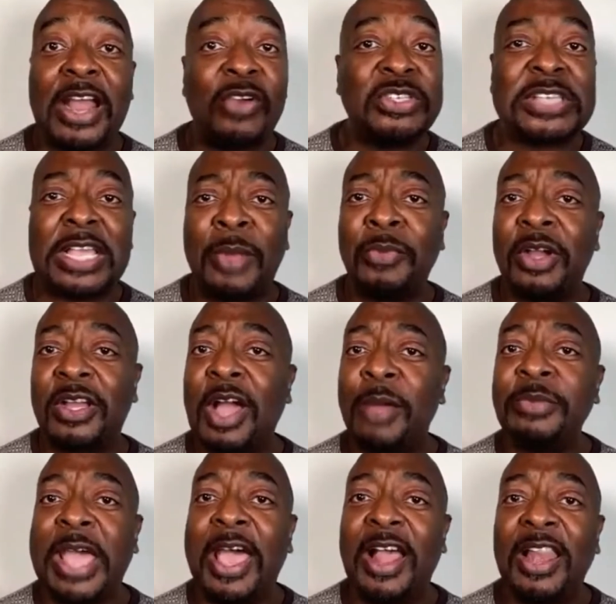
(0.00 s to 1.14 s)
I was like, I'm going to come
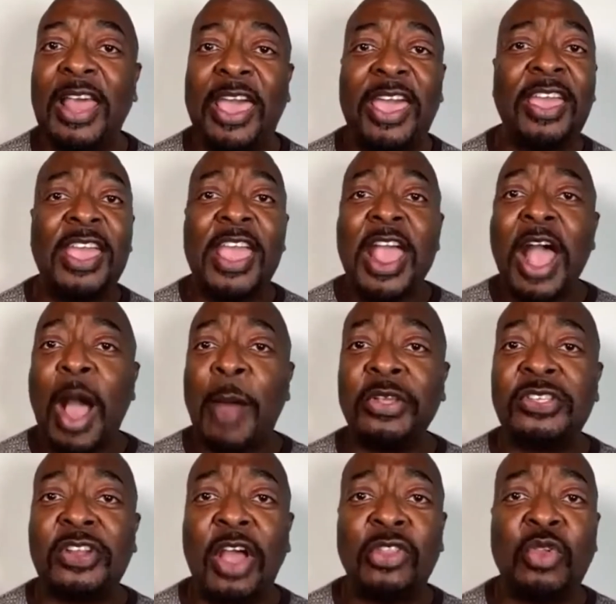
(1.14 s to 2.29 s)
to LA. I'm going to
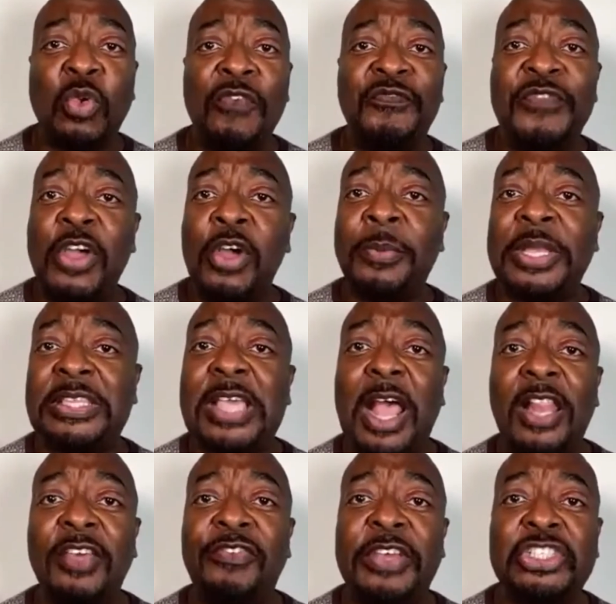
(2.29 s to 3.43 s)
start doing film and
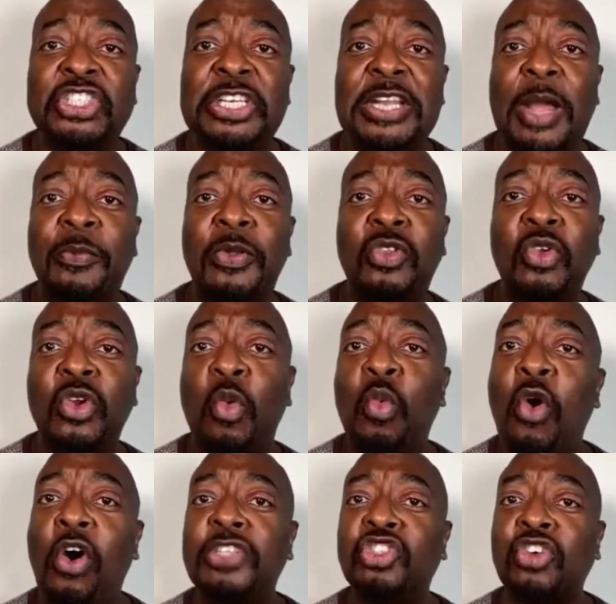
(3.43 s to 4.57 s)
television. I'm going to do the
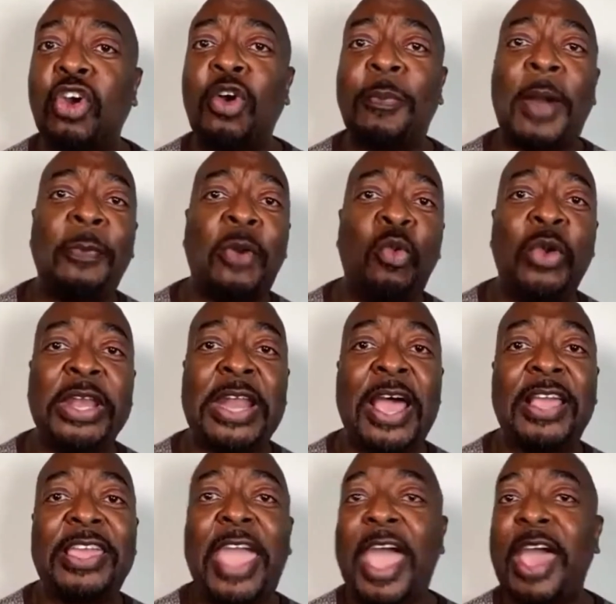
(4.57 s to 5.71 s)
wardrobe. I'm going to win an
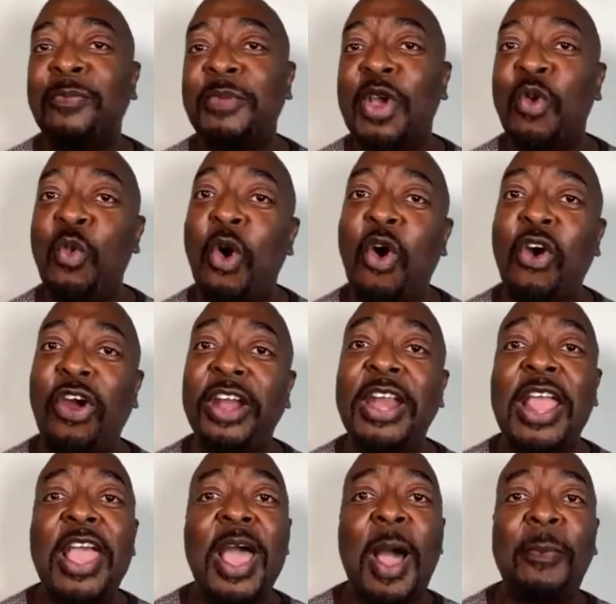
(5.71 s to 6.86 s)
Academy Award.
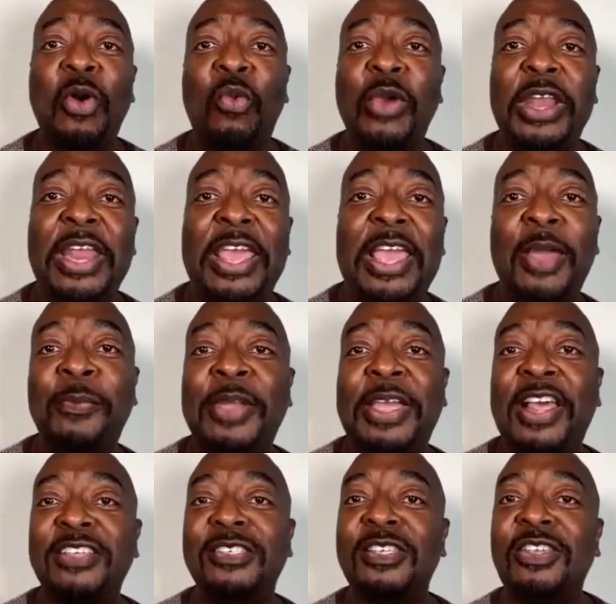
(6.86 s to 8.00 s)
I'm going to win an Emmy
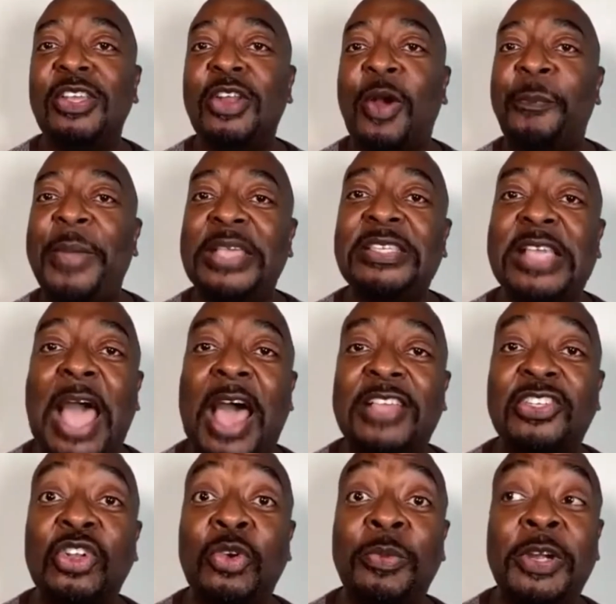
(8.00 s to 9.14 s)
as, best
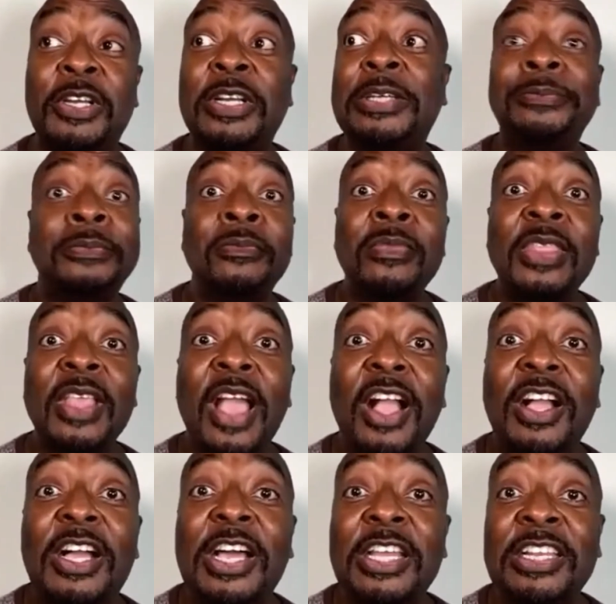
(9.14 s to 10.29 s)
costumer.
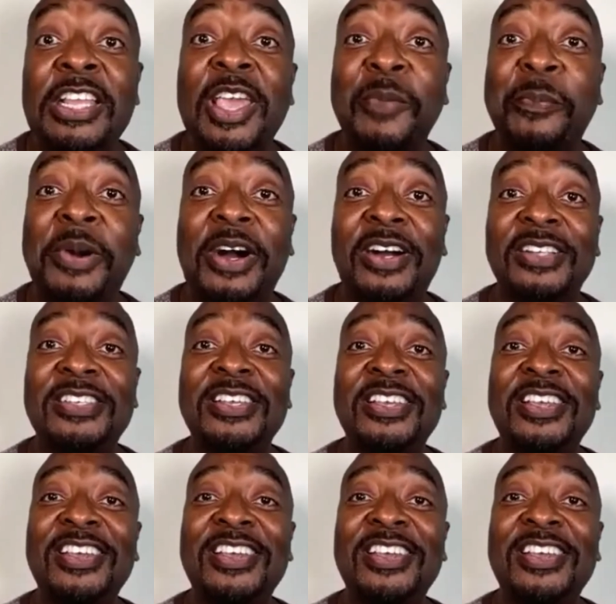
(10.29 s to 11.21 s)
Couldn't get booked.